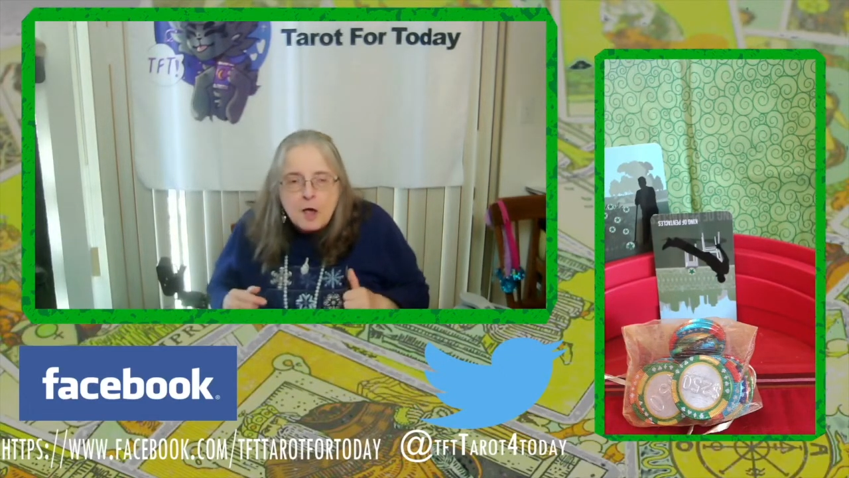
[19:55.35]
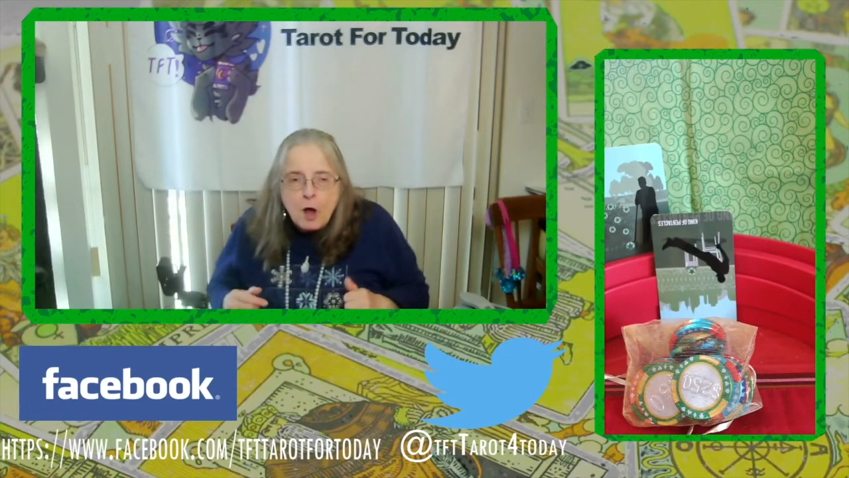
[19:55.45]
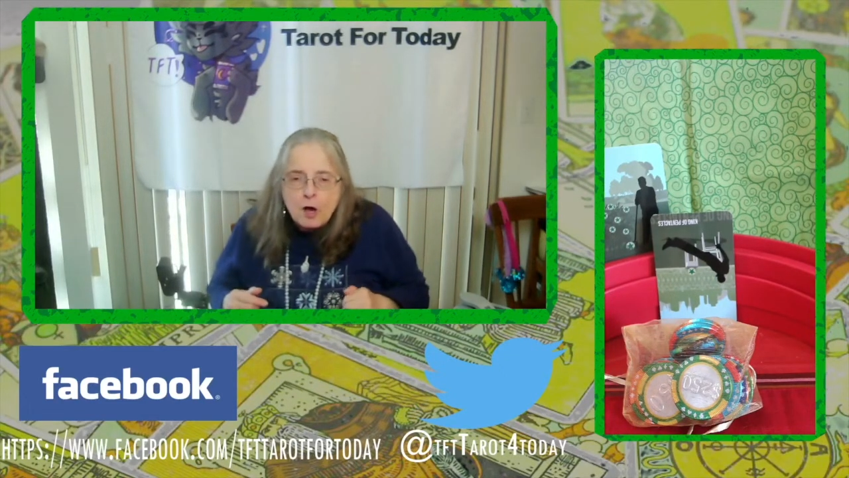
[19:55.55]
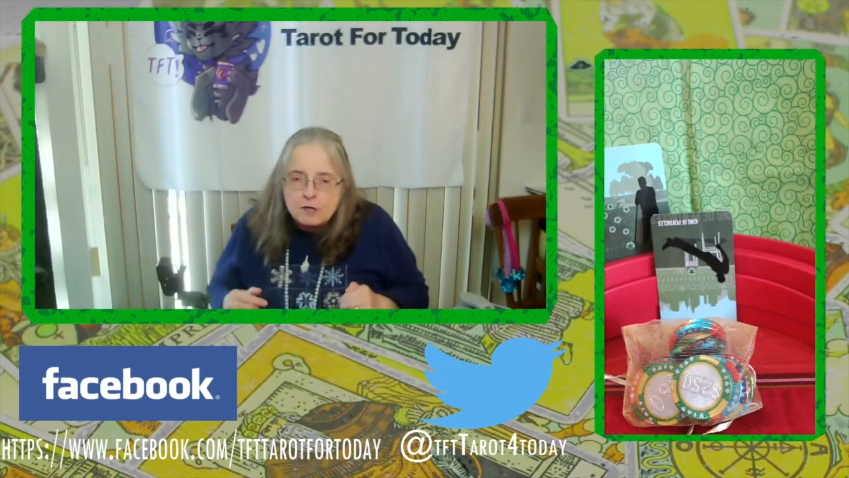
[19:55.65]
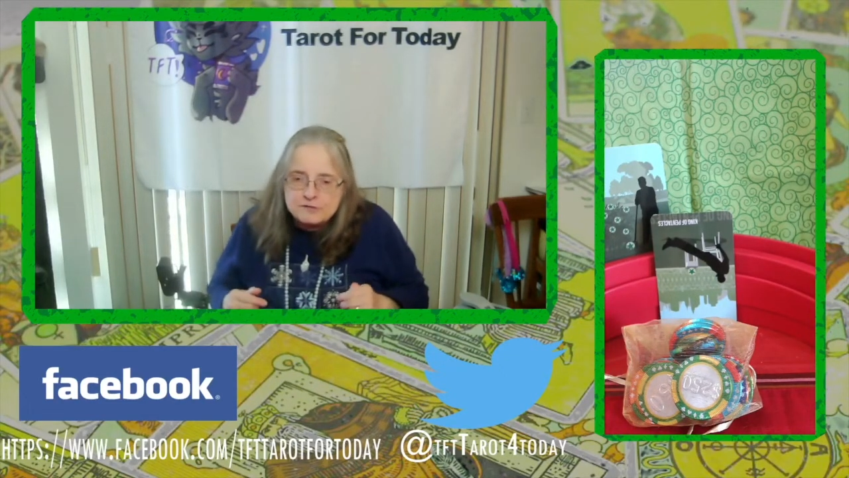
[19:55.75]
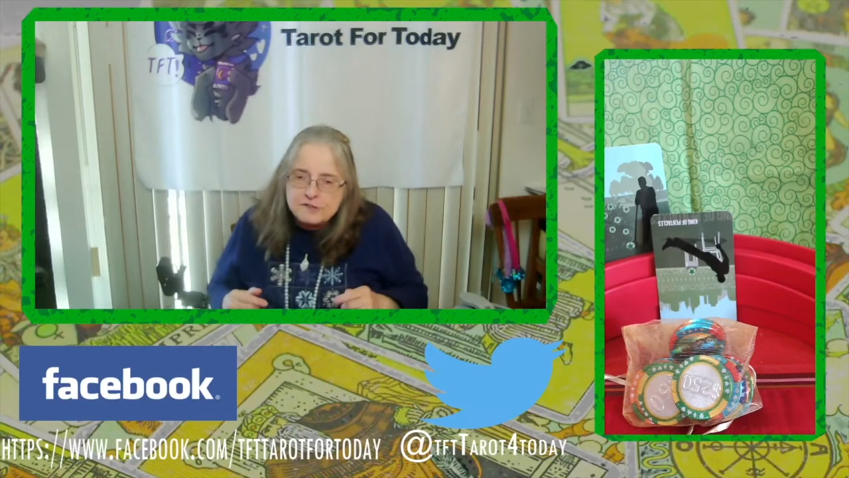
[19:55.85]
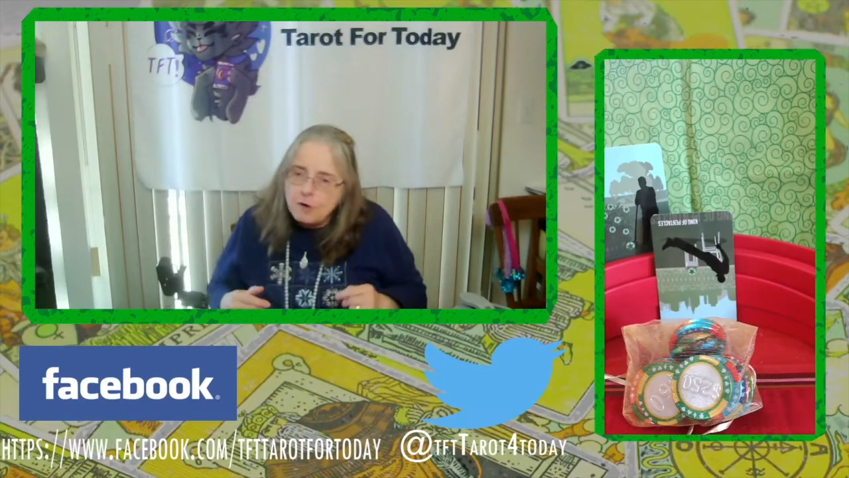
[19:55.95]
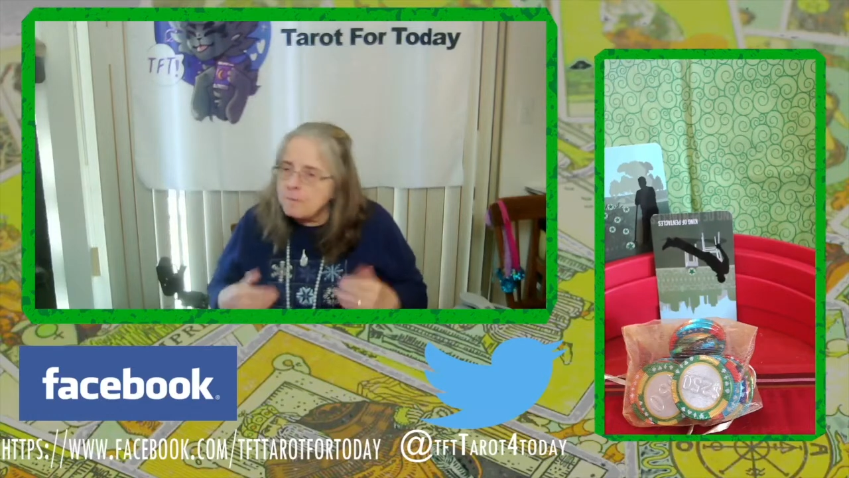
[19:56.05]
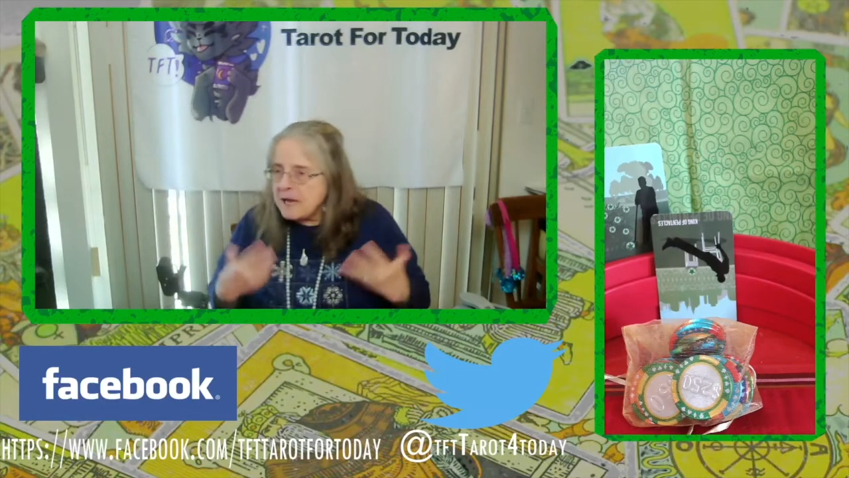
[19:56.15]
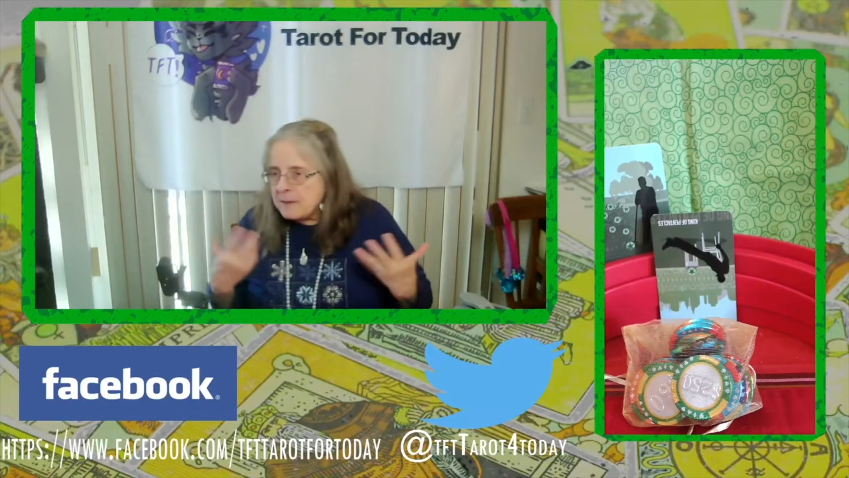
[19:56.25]
Also,
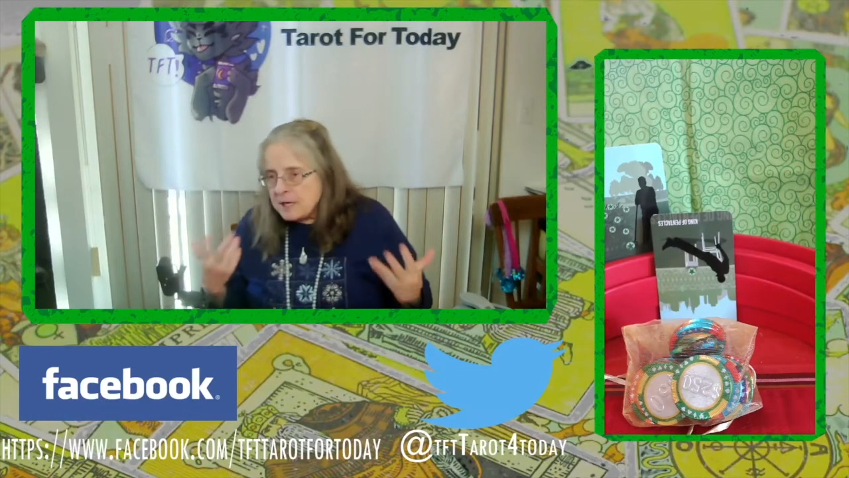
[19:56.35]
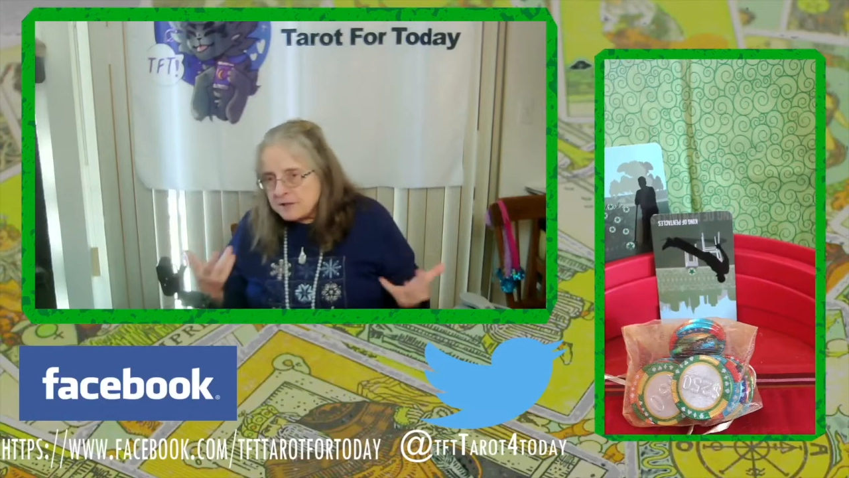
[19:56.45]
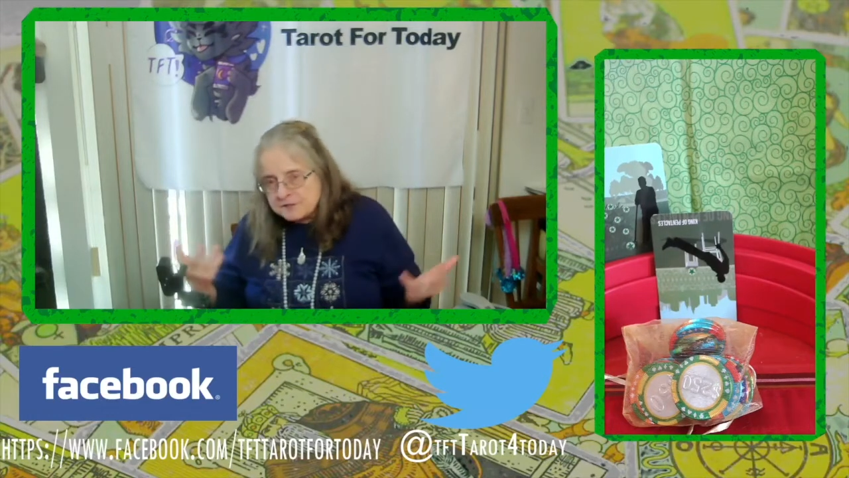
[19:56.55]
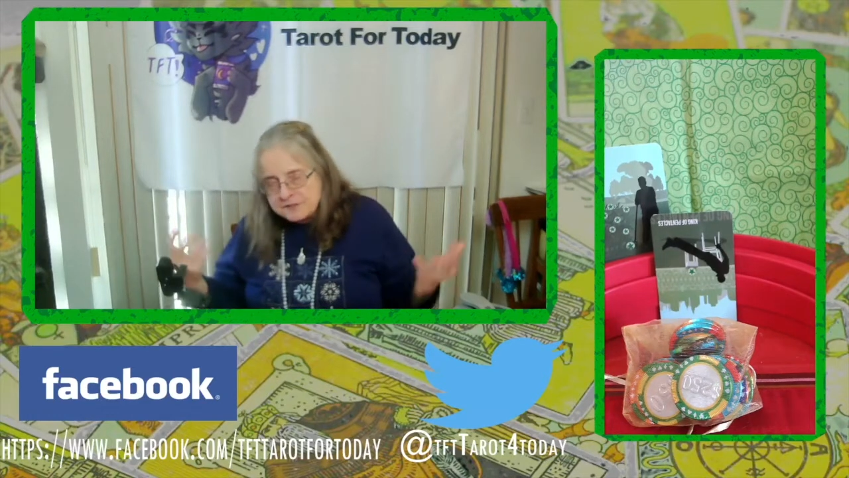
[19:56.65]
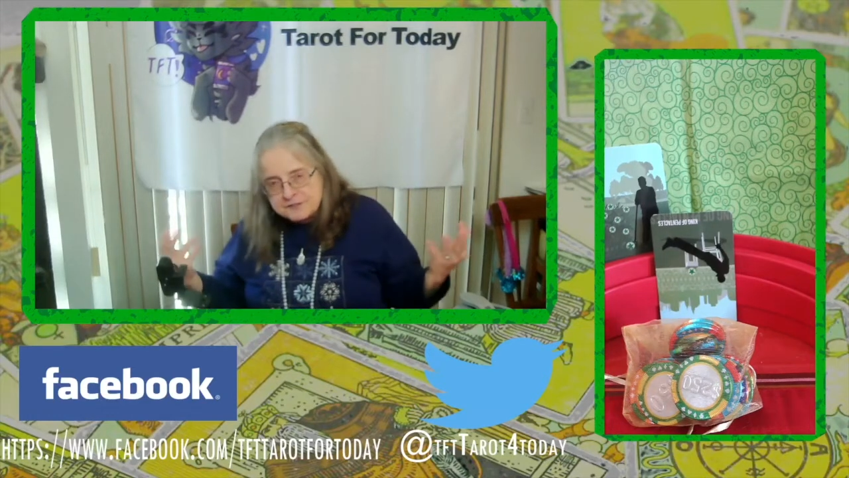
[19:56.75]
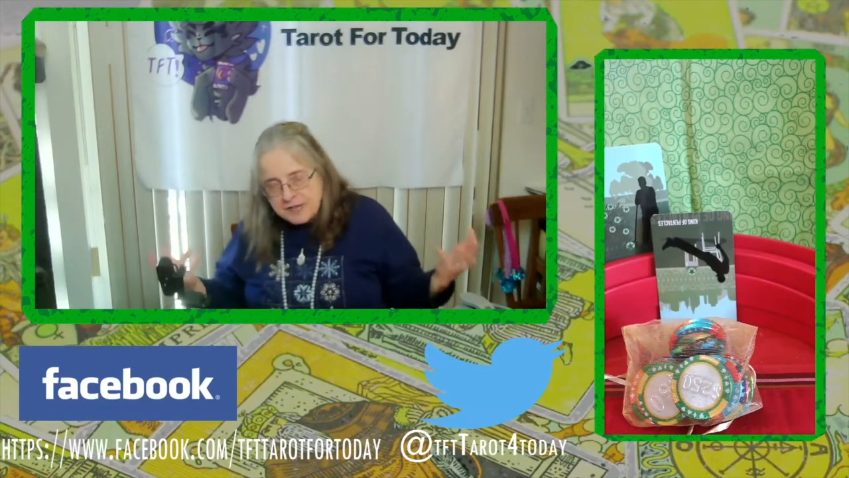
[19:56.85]
maybe this is